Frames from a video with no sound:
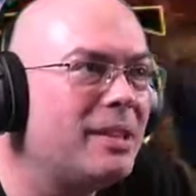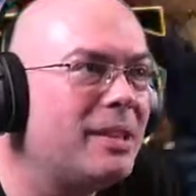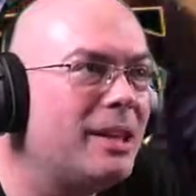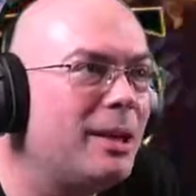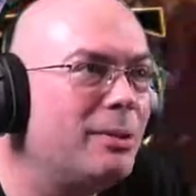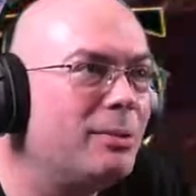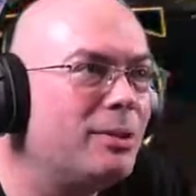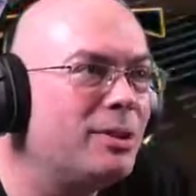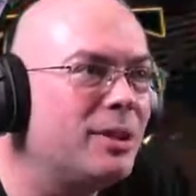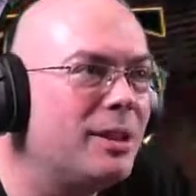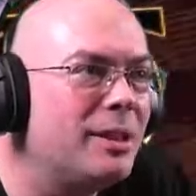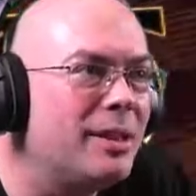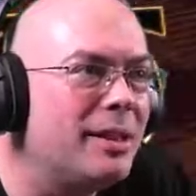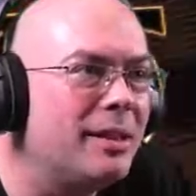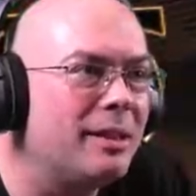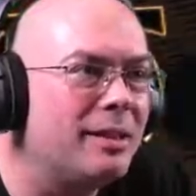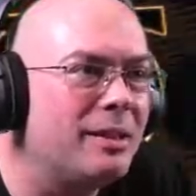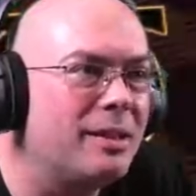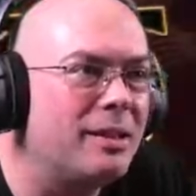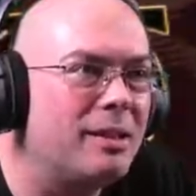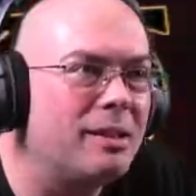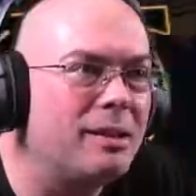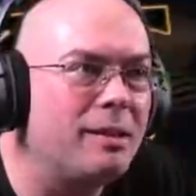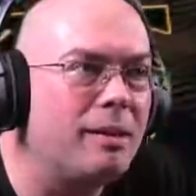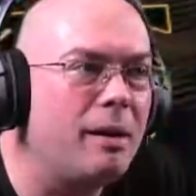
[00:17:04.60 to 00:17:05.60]
closer than.
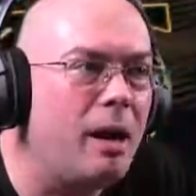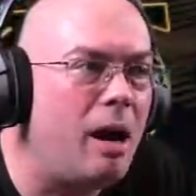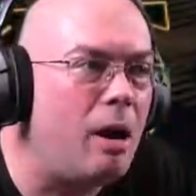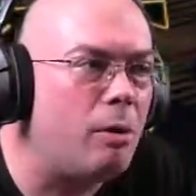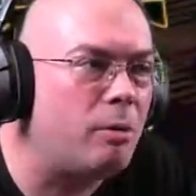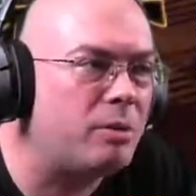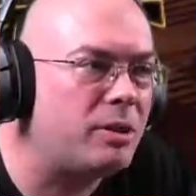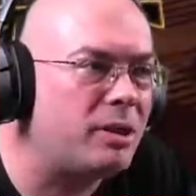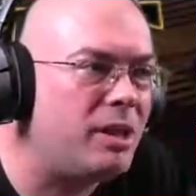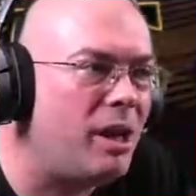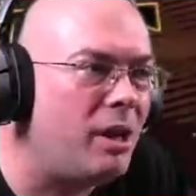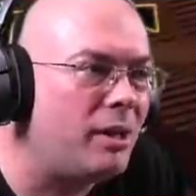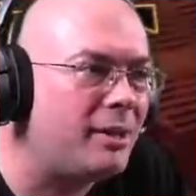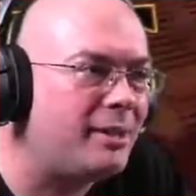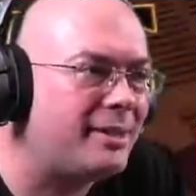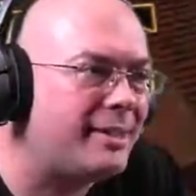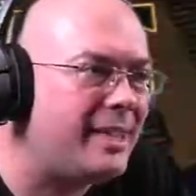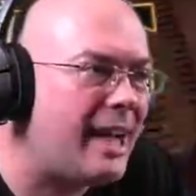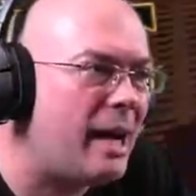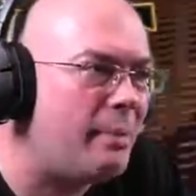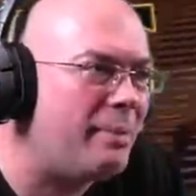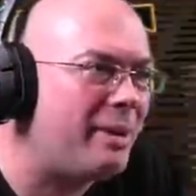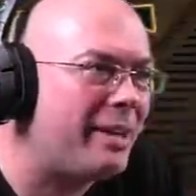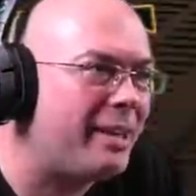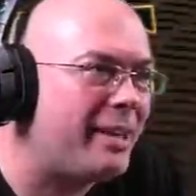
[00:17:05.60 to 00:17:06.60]
Oh god
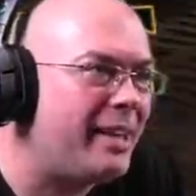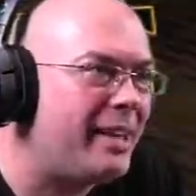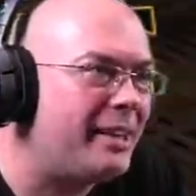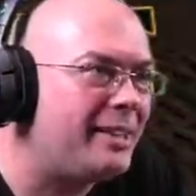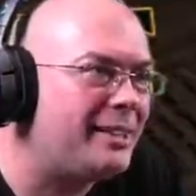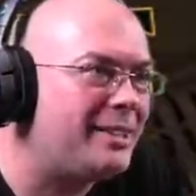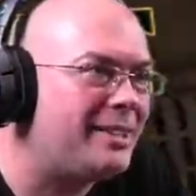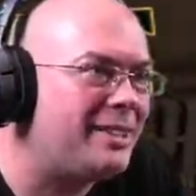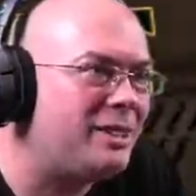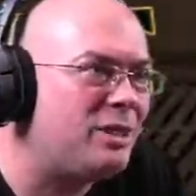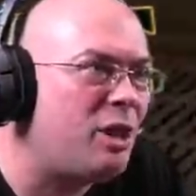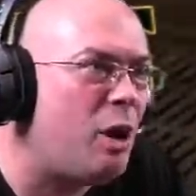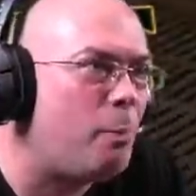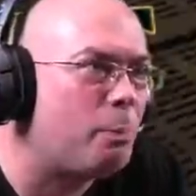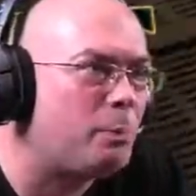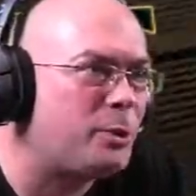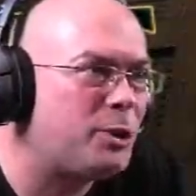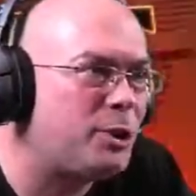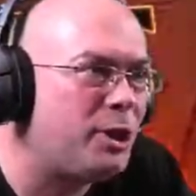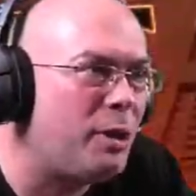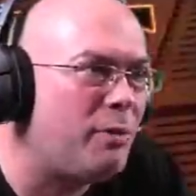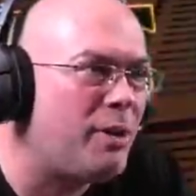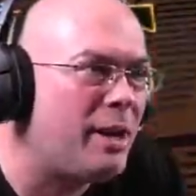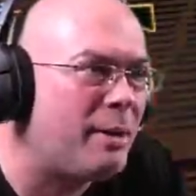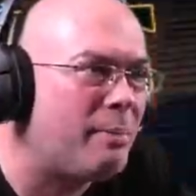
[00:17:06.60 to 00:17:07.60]
damn it! Stop
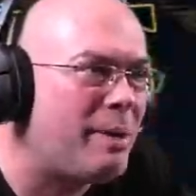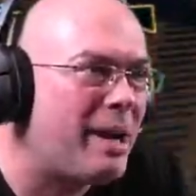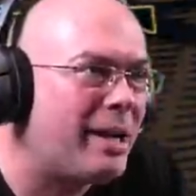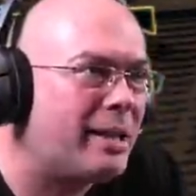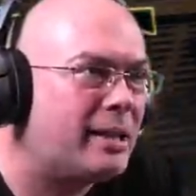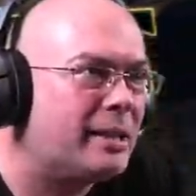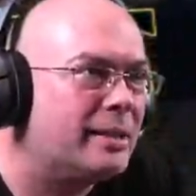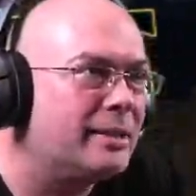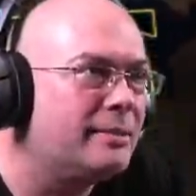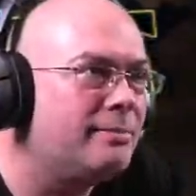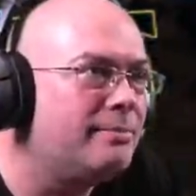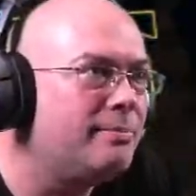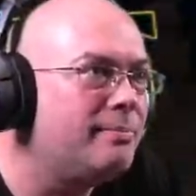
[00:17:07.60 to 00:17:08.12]
shooting me! Right,